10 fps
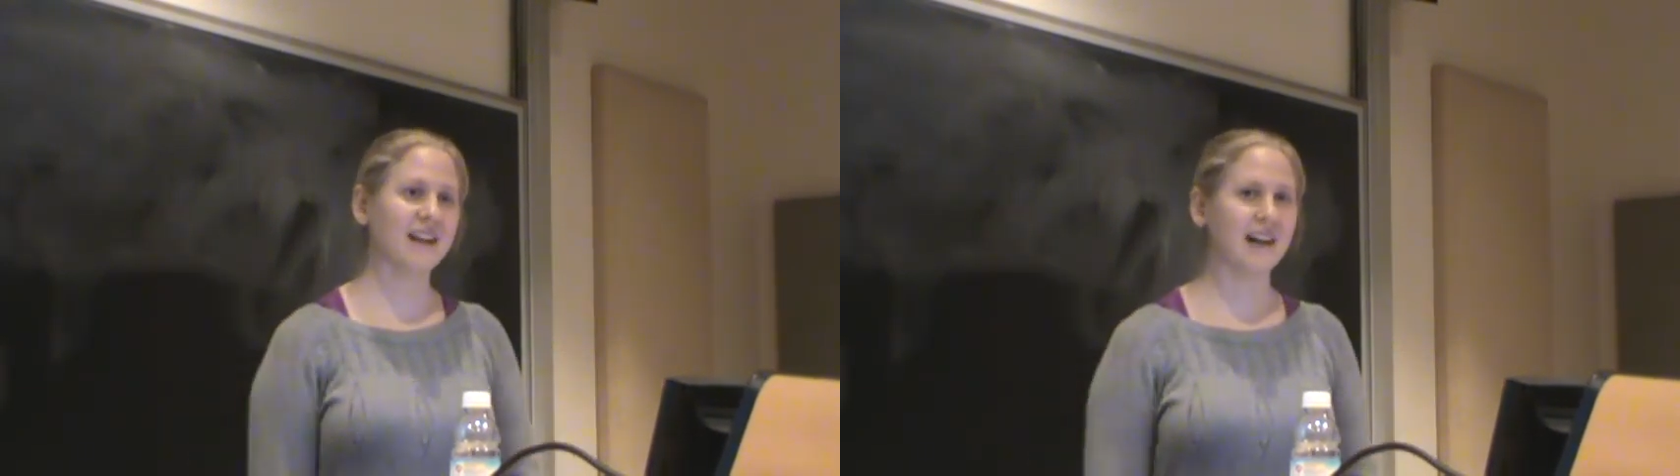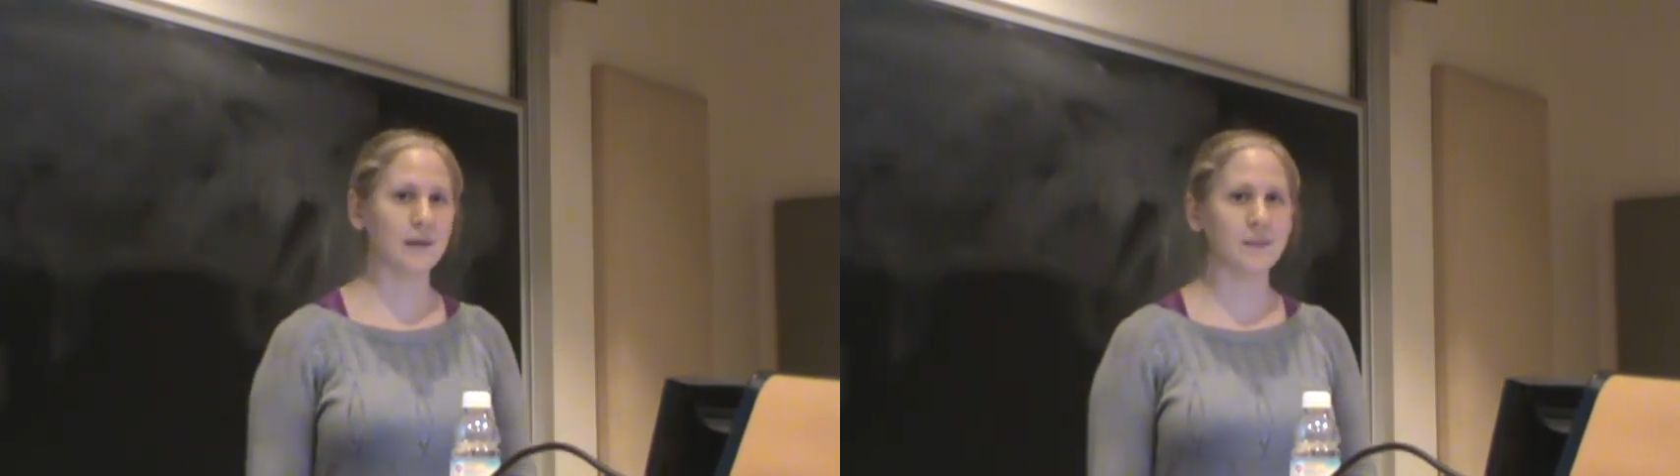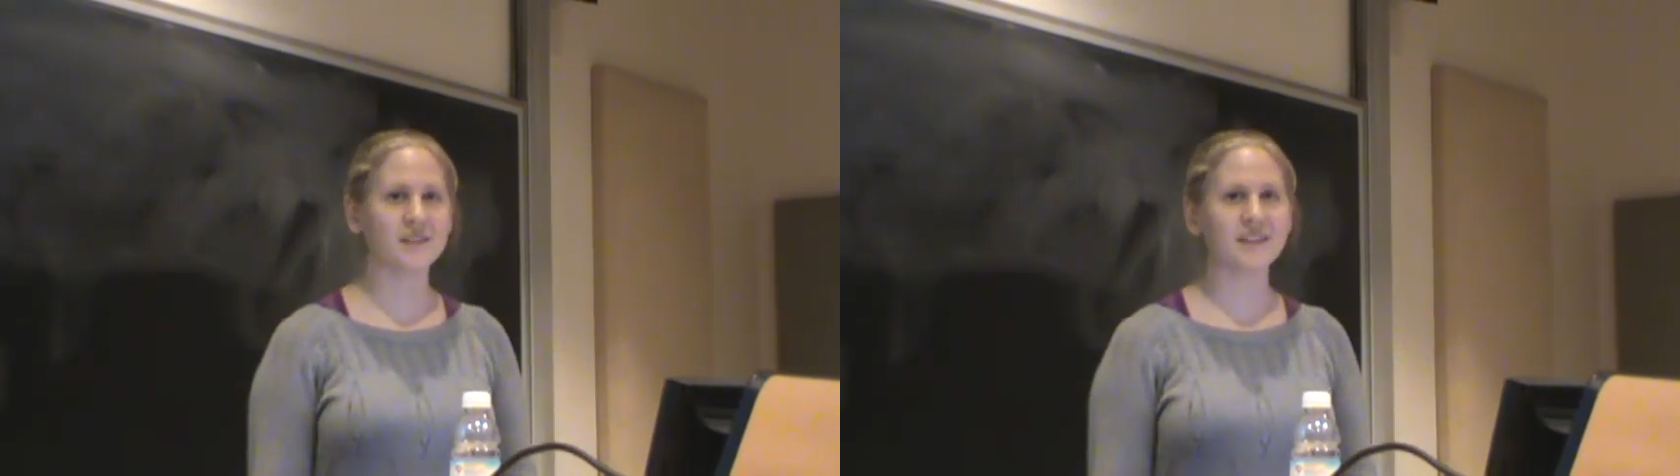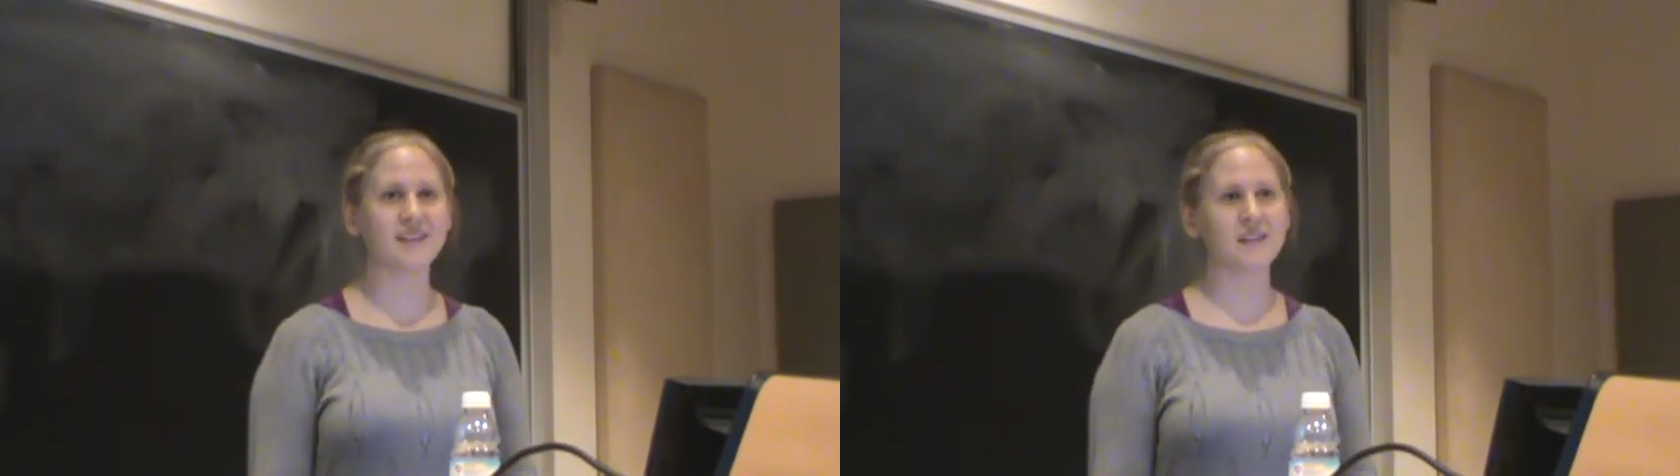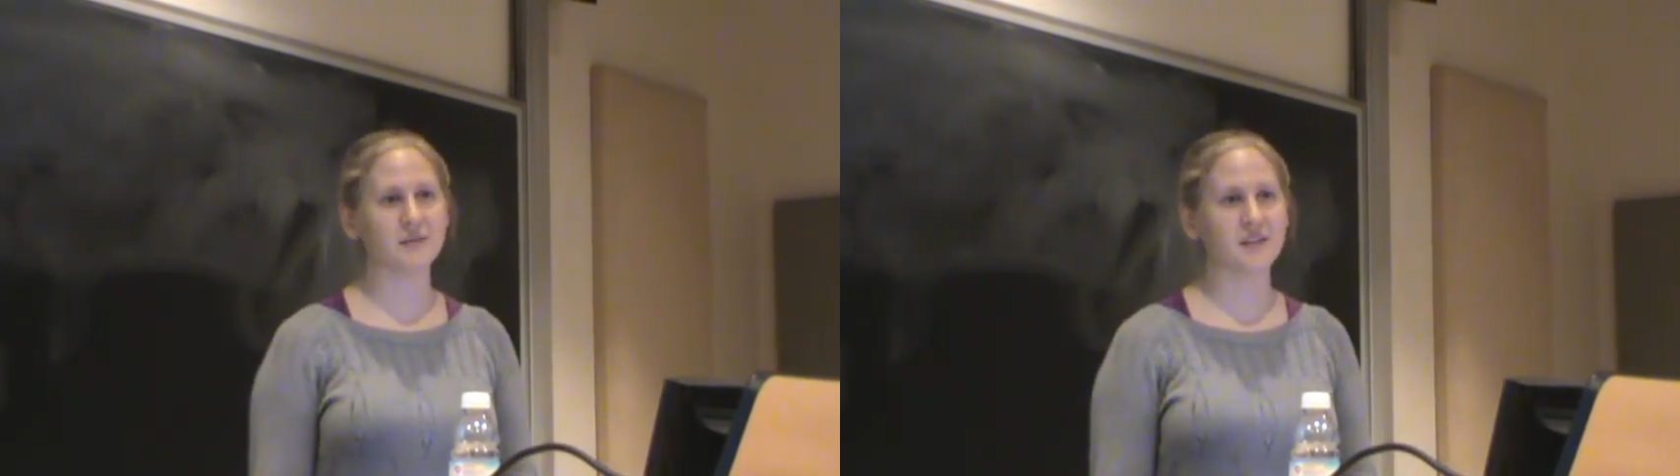um,
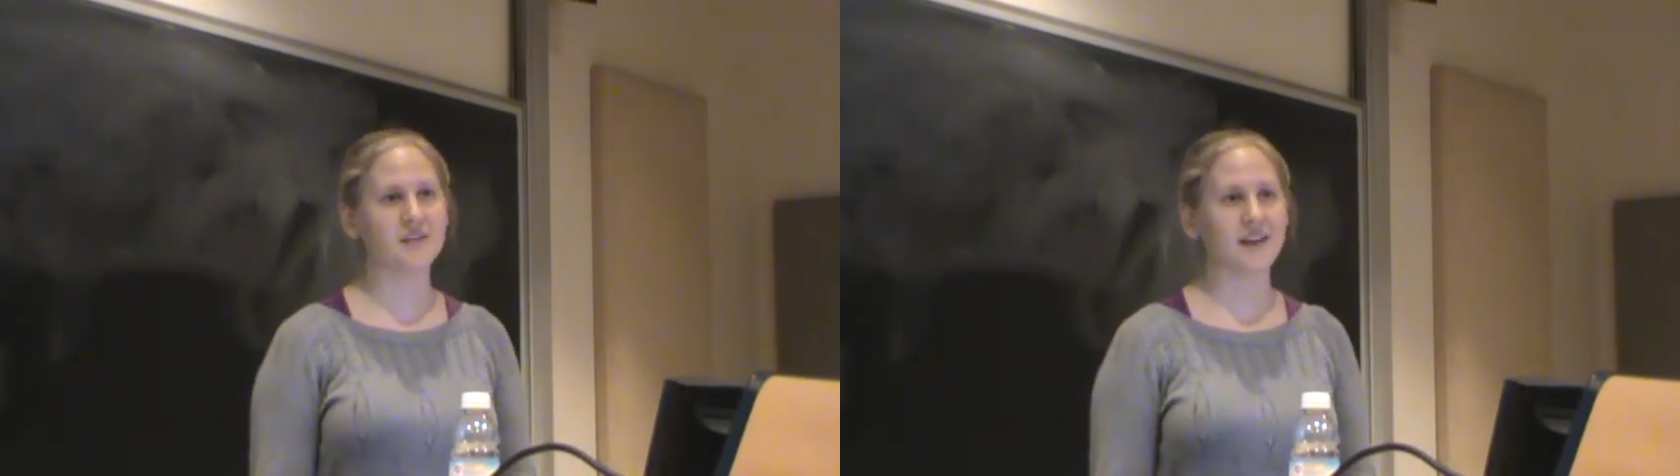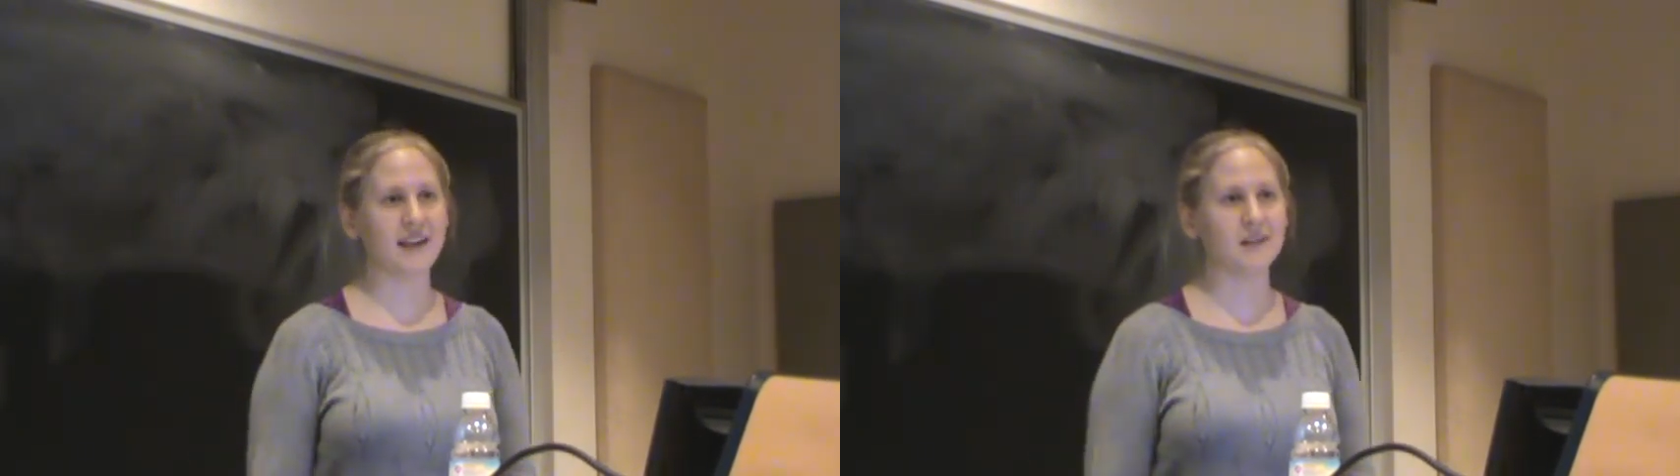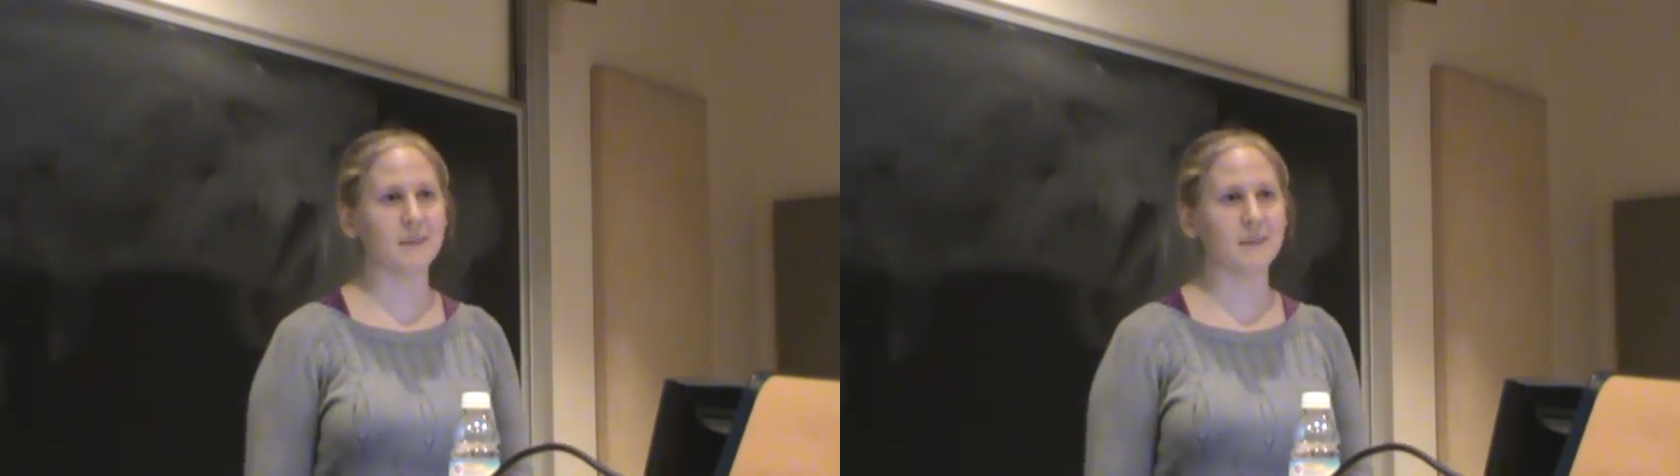particularly if we're dividing